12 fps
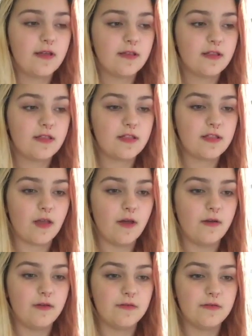
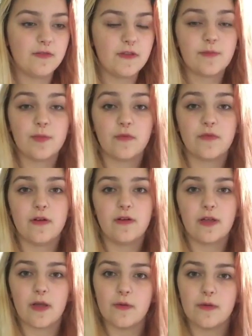so this
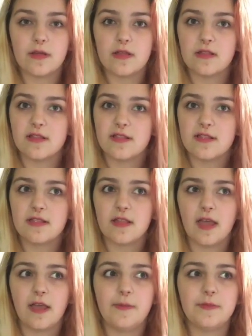portfolio is
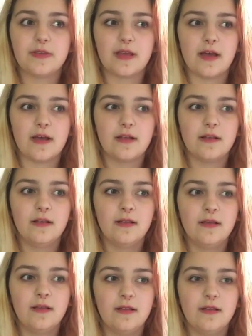aimed at
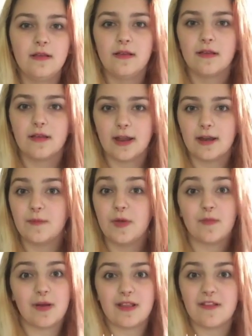getting me a
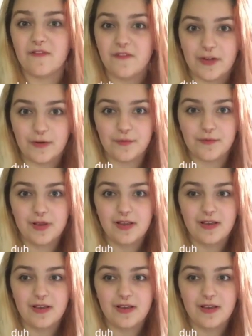place in film.